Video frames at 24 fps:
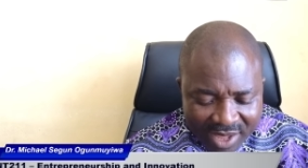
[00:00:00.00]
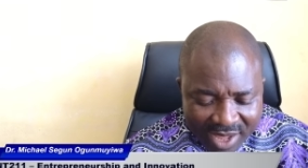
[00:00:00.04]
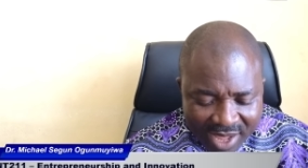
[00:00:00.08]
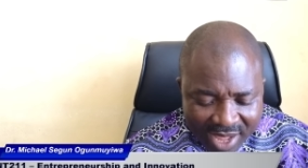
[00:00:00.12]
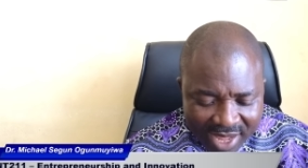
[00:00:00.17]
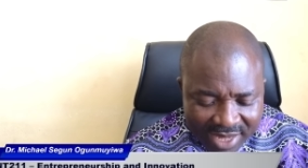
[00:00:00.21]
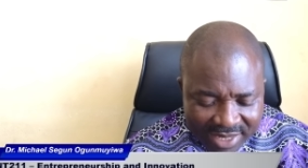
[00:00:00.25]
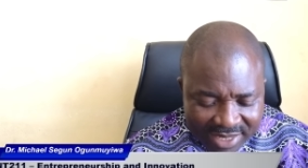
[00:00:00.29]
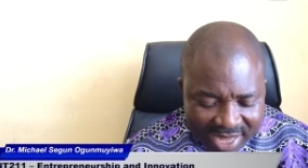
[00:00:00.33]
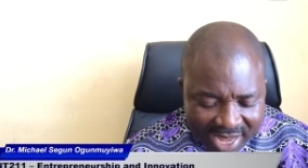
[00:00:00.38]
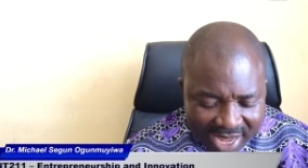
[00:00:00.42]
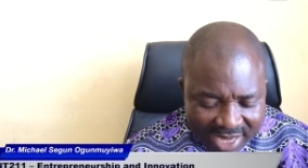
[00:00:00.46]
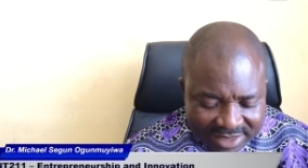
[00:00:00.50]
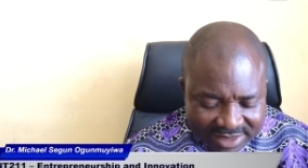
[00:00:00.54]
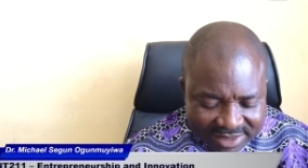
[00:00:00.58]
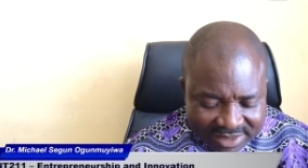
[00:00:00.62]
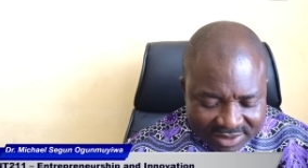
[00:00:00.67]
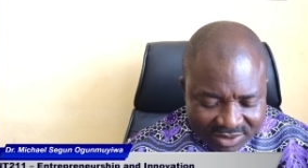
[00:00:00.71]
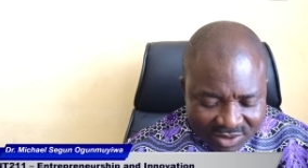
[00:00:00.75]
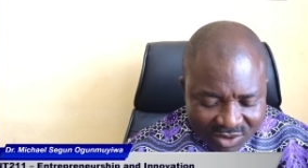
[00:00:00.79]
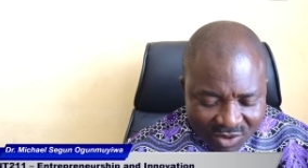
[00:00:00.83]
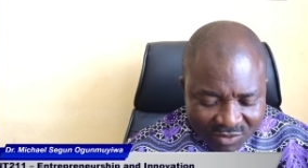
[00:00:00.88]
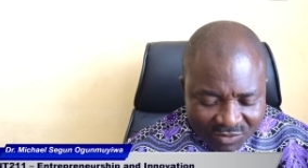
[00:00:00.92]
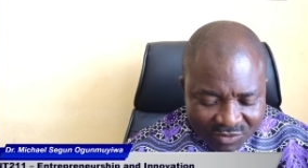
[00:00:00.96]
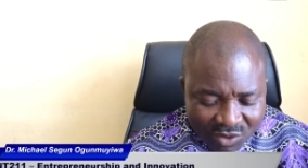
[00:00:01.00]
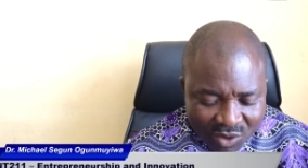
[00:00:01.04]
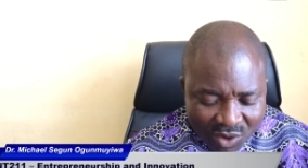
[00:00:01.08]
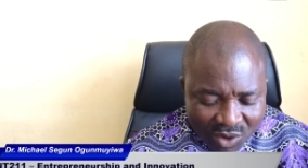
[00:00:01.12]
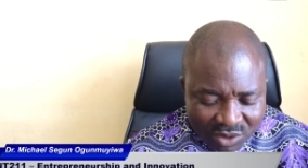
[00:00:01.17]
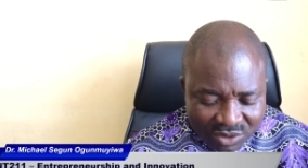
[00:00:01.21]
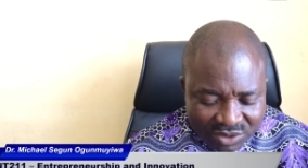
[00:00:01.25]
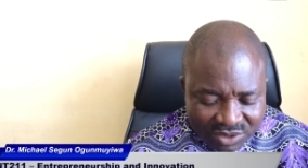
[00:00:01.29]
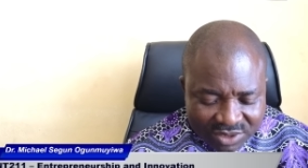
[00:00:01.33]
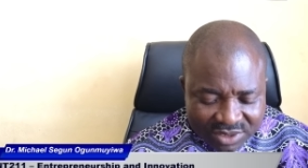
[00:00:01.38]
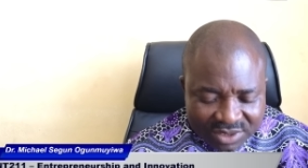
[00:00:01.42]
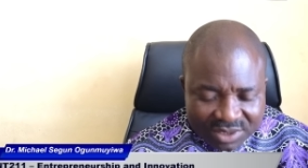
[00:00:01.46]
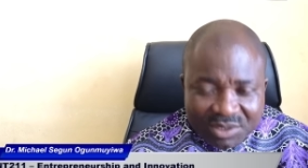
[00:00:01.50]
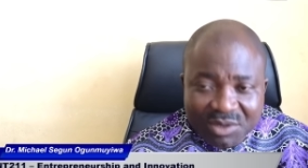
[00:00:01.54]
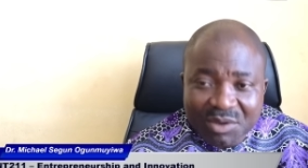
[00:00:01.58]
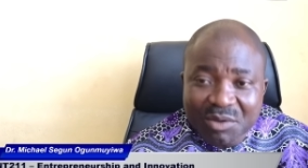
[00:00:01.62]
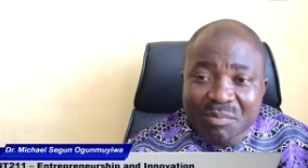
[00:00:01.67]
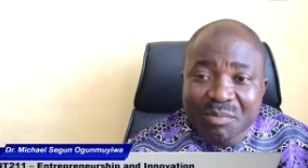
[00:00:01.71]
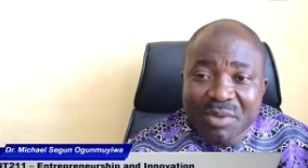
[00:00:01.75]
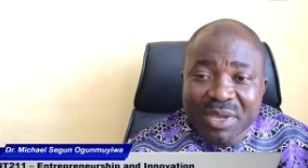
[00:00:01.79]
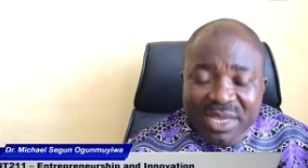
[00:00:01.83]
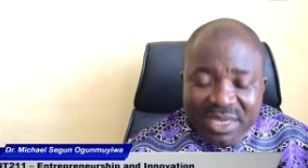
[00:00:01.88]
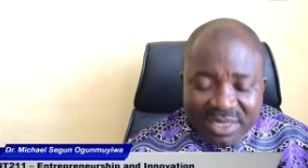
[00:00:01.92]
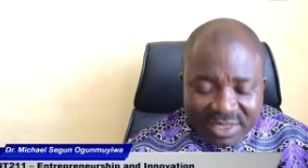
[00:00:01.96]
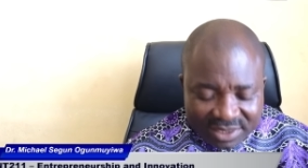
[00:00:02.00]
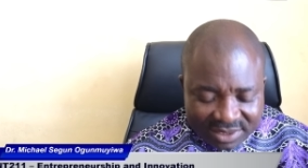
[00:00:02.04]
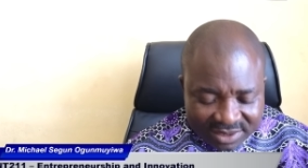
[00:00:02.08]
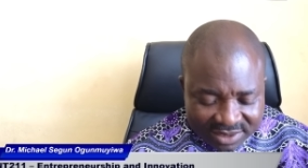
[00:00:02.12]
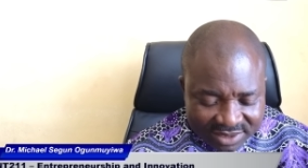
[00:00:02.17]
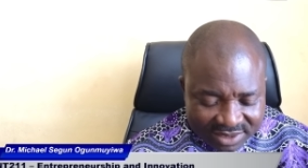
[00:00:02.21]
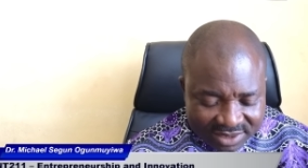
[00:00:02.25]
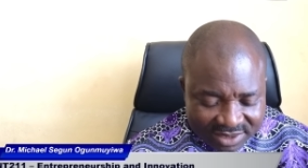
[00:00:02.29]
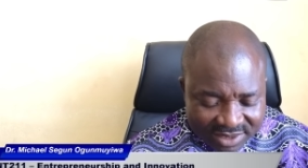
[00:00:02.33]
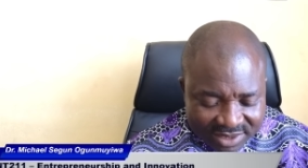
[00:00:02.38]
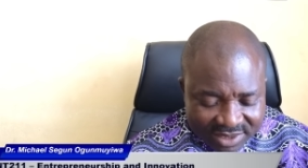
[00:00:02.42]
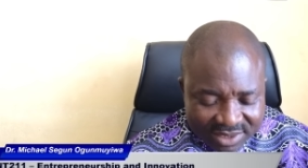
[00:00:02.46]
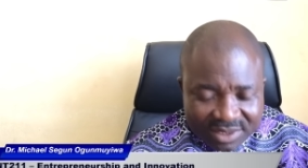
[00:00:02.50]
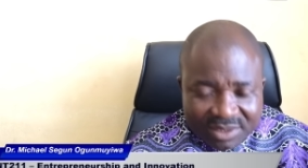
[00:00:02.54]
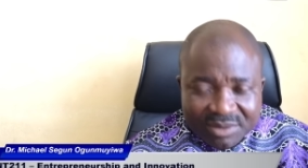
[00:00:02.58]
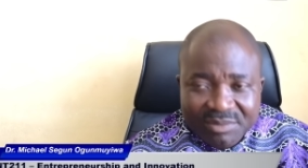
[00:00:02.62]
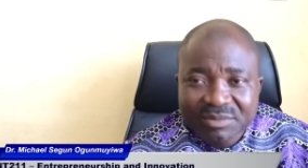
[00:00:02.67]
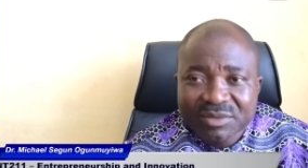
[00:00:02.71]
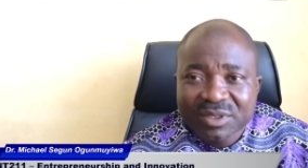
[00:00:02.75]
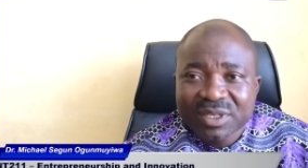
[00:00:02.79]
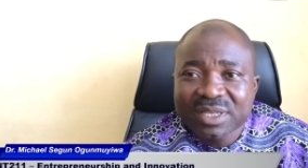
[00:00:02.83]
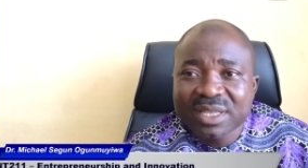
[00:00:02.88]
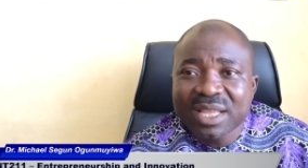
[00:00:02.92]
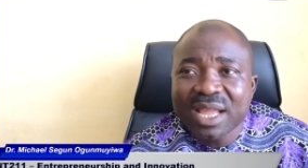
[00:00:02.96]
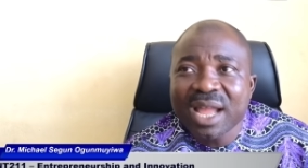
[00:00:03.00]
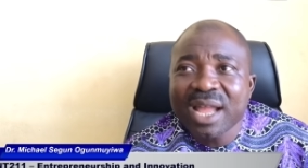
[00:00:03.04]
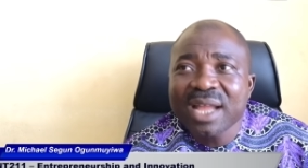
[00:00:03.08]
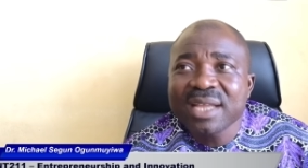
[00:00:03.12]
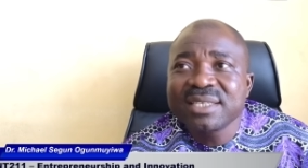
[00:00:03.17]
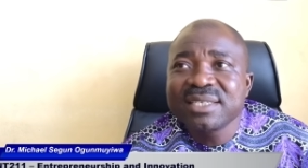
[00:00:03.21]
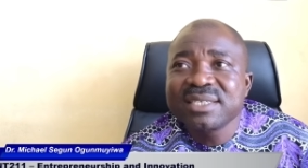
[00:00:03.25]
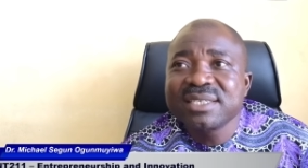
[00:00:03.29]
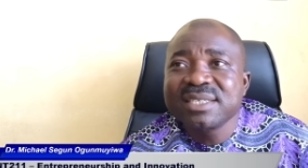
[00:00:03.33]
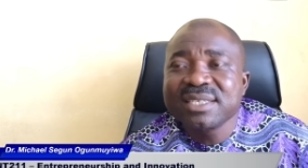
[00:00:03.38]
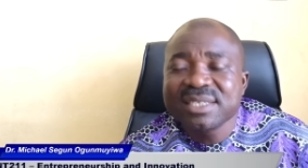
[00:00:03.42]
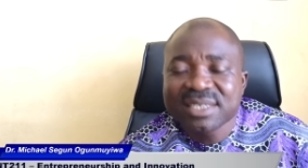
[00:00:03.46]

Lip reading: And that, of course, means that